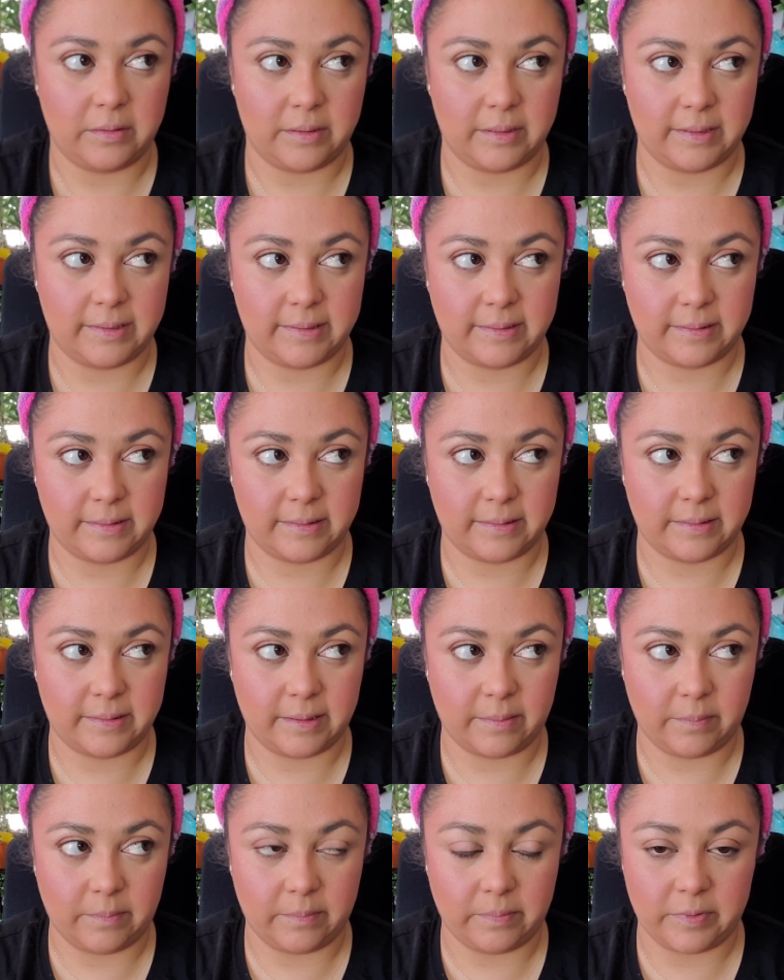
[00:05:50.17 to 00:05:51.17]

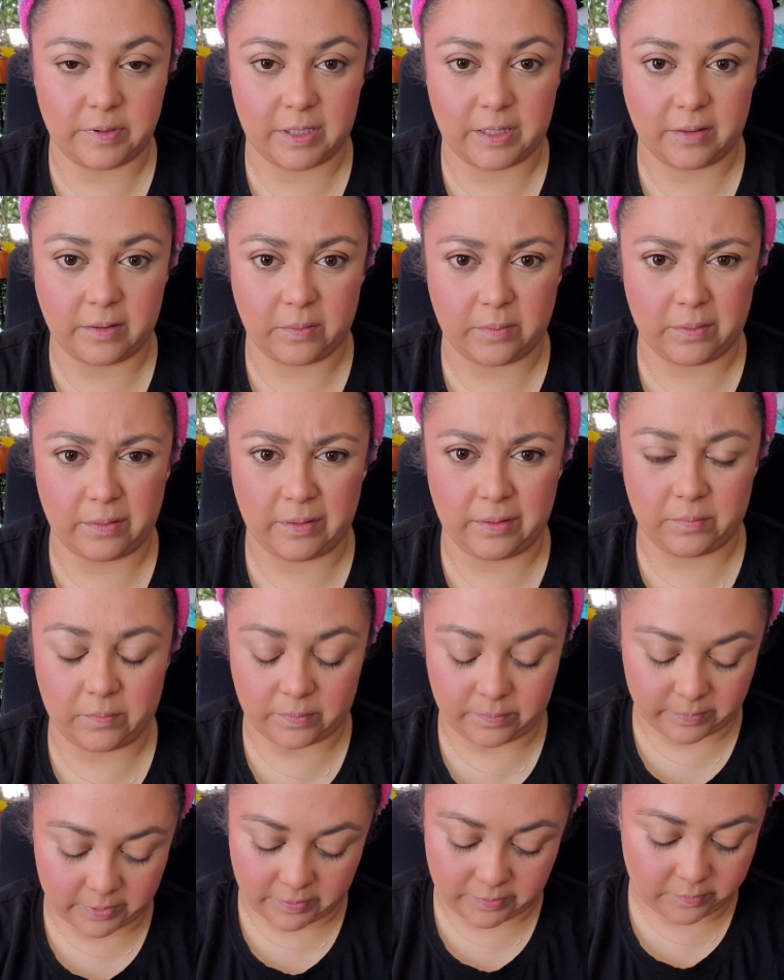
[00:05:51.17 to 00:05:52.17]
December, January.
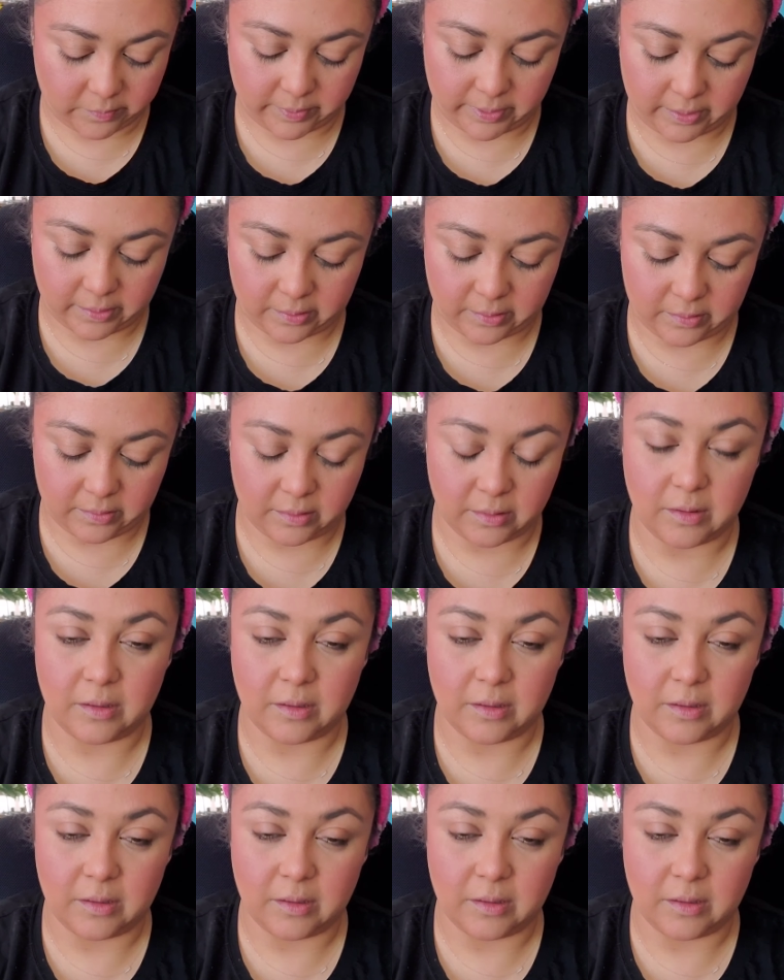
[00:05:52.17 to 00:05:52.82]
What month are we in?